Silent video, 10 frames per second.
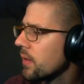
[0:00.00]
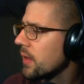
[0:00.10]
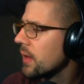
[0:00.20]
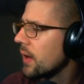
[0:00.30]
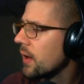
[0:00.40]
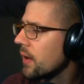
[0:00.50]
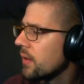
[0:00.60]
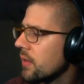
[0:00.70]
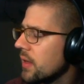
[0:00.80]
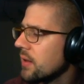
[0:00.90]
The,
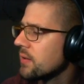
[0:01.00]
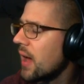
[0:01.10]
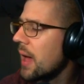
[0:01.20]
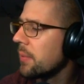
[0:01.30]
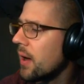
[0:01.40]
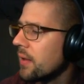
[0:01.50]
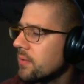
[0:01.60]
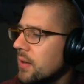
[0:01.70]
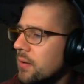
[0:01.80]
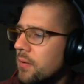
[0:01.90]
uh, the time
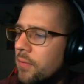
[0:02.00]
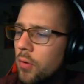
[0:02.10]
constant